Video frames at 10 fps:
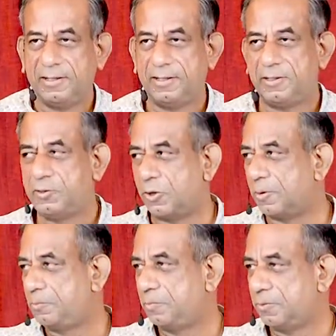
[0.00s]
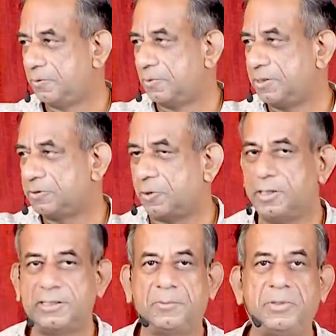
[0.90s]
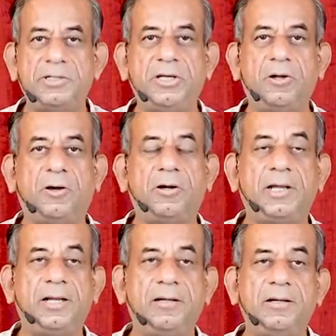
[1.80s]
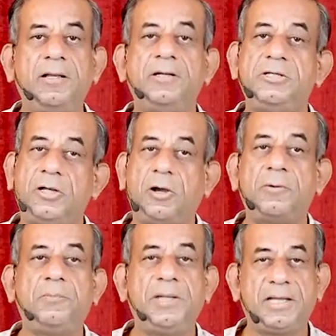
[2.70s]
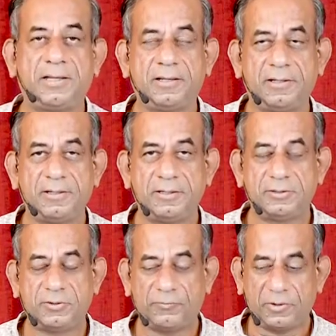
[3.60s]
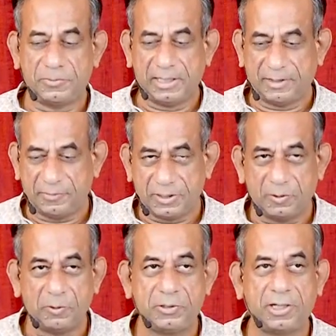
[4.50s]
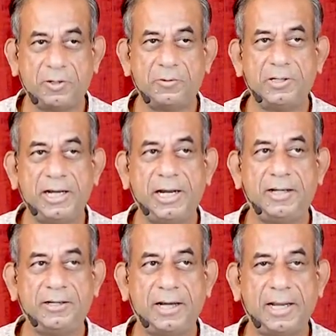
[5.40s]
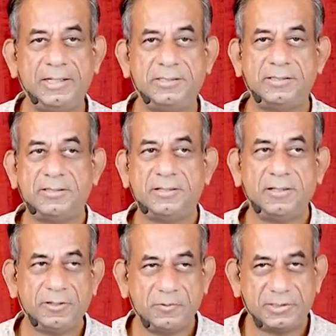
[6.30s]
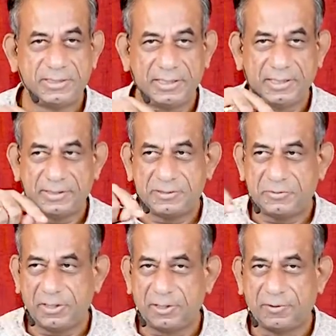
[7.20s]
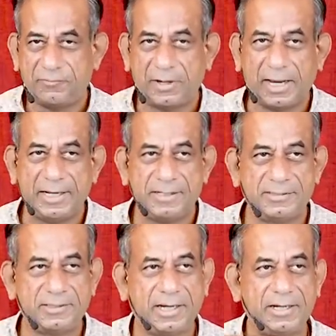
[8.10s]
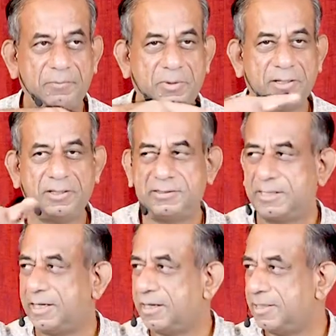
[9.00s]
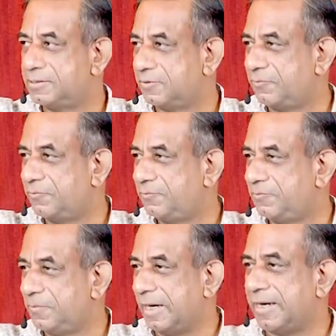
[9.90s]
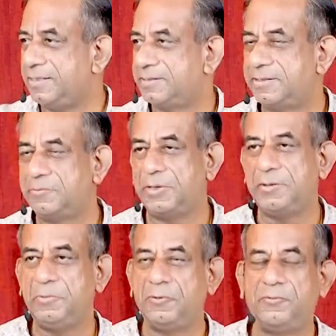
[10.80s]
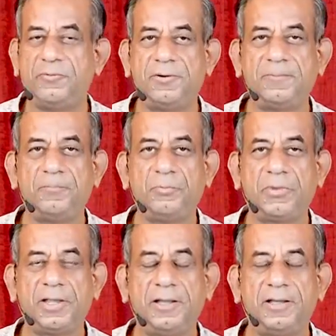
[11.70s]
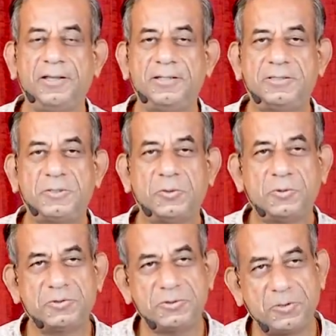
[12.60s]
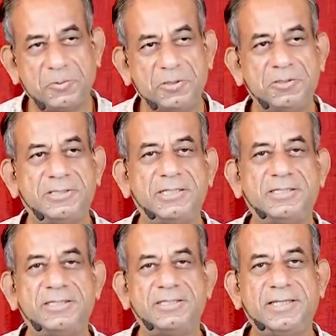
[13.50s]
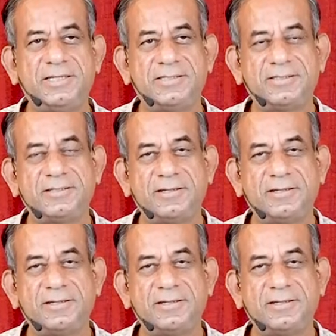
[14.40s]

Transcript: uh, top uh, what is called as upper Shillong and Shillong peak so from there when you look down at night you will see a string of lights like pearls a necklace of lights. Very beautiful. So Sri Aurobindo's sister says,